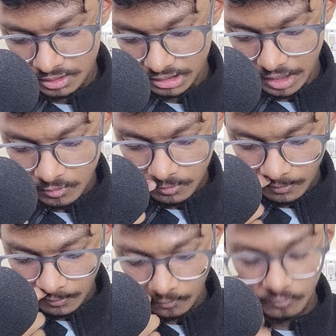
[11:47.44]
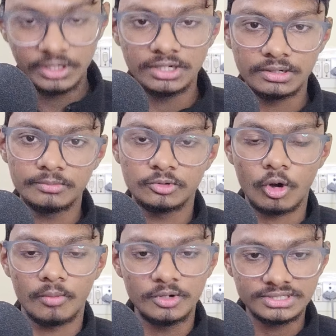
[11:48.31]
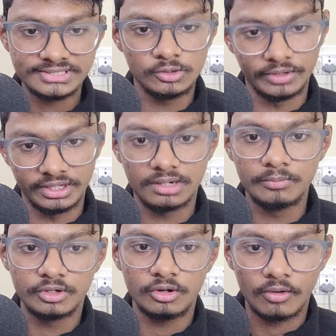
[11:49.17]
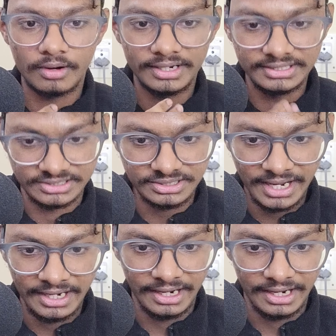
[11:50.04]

Now we'll talk about COA, computer organization and